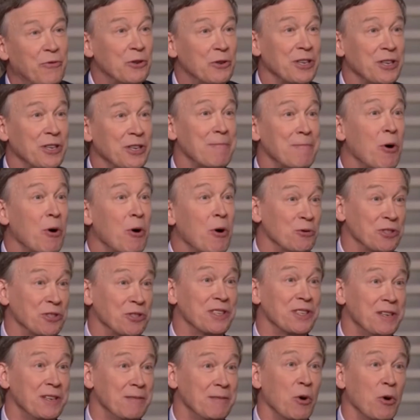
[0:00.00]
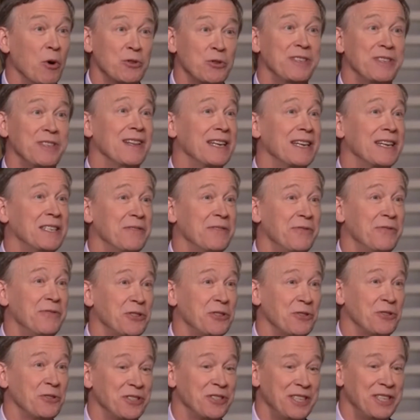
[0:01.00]
First I opposed it, and most elected
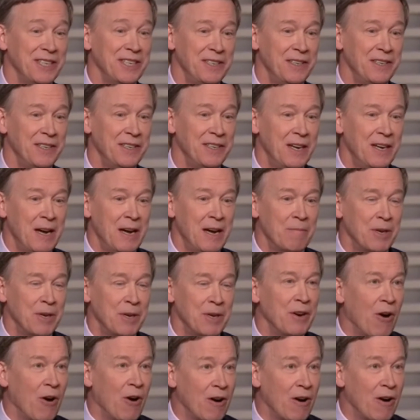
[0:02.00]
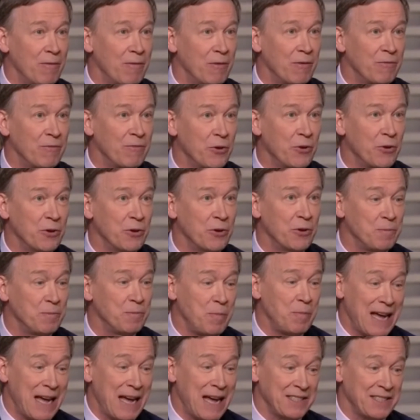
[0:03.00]
officials did, but our voters
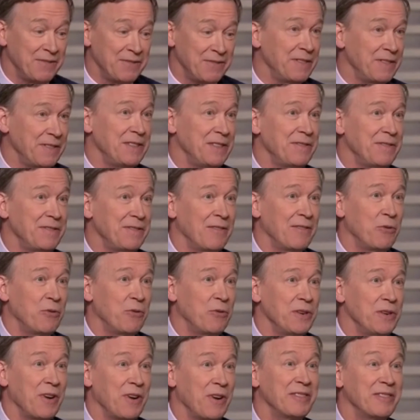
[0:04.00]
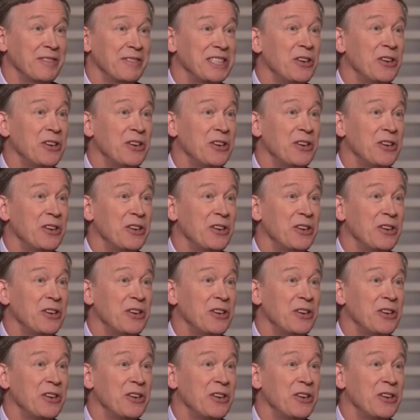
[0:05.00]
passed it 55-45.